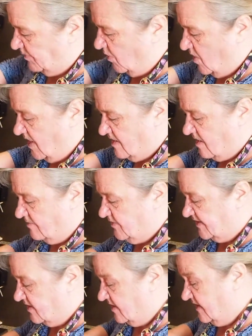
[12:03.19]
point,
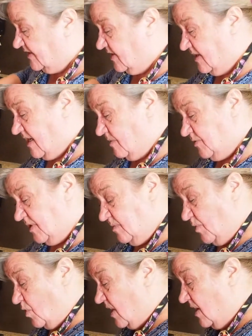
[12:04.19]
it's gonna come to the
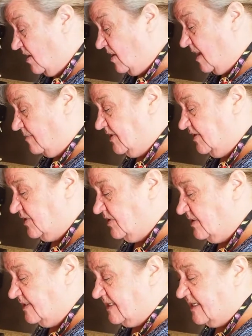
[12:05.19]
boil. I'm gonna turn
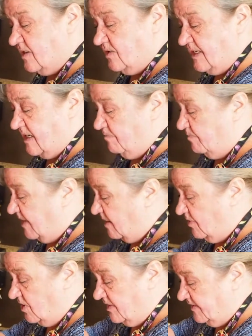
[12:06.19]
it down and
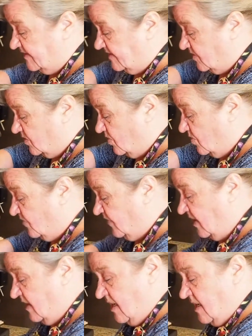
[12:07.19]
bubble on the stove.
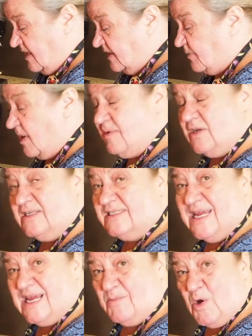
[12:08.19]
It's probably gonna
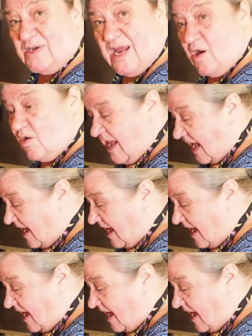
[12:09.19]
take about 1.5